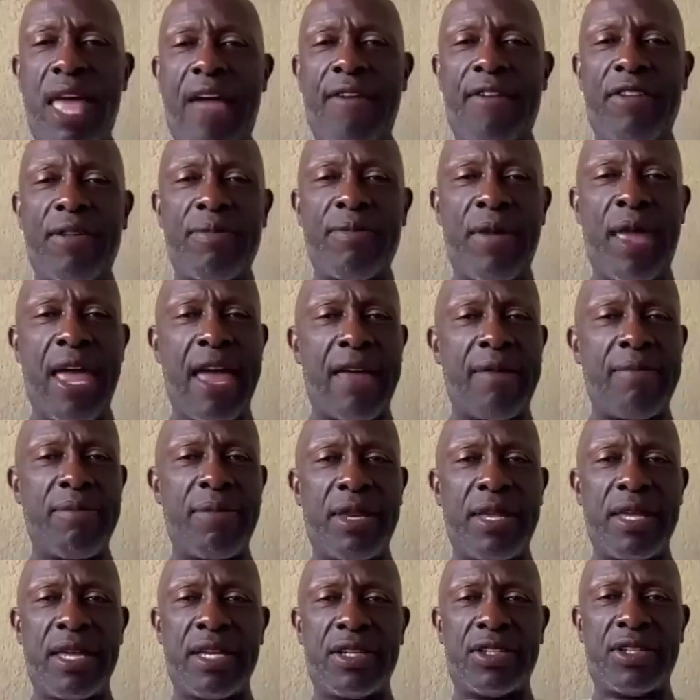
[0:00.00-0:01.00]
haven't had
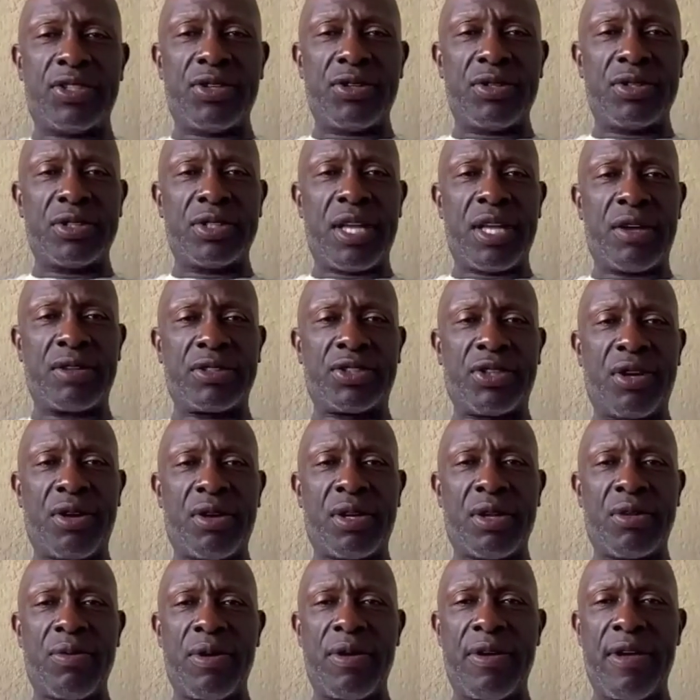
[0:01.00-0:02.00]
many issues. Now,
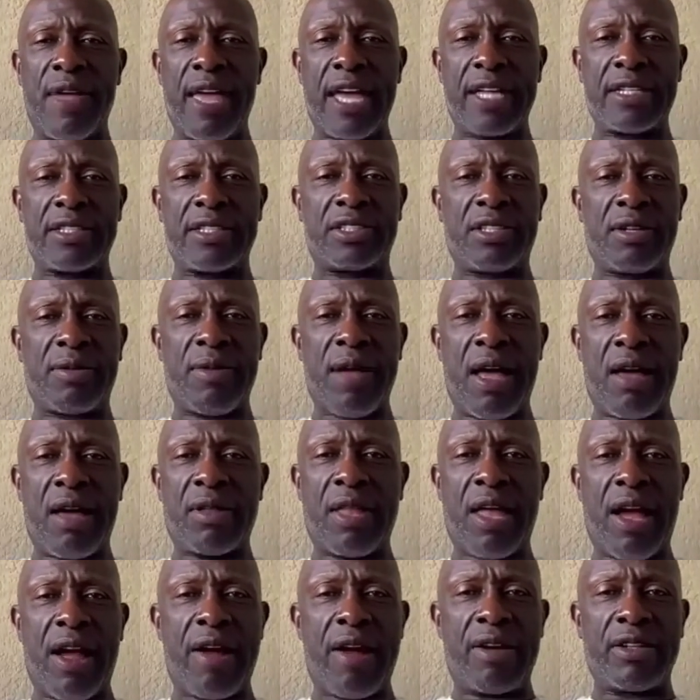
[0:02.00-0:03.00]
certainly we've had some
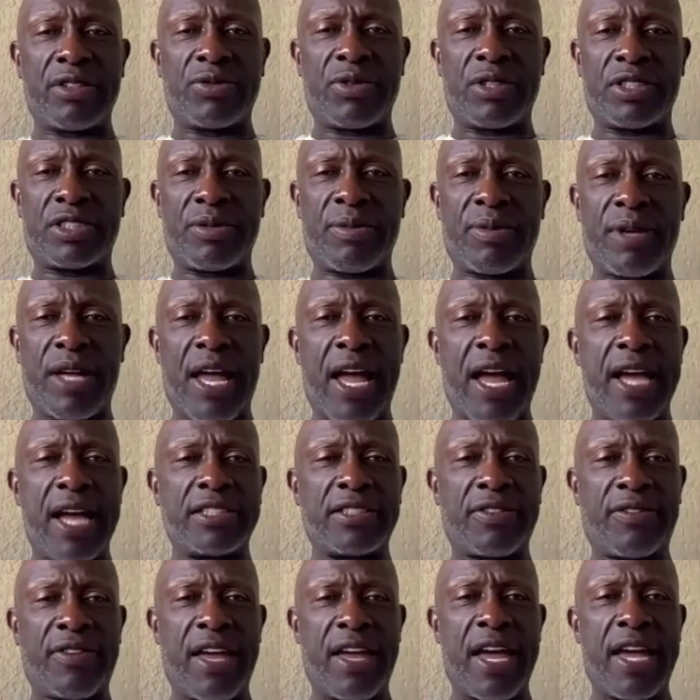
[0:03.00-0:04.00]
outliers where some guys
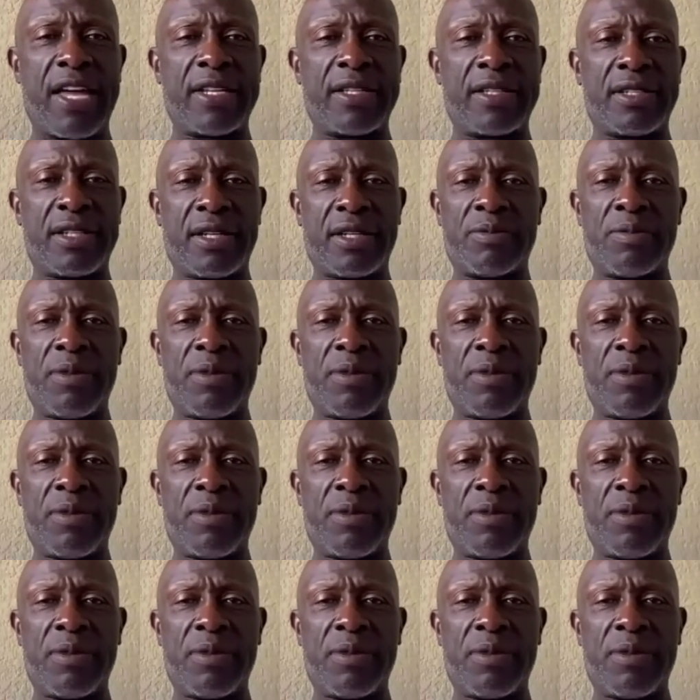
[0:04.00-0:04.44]
have had to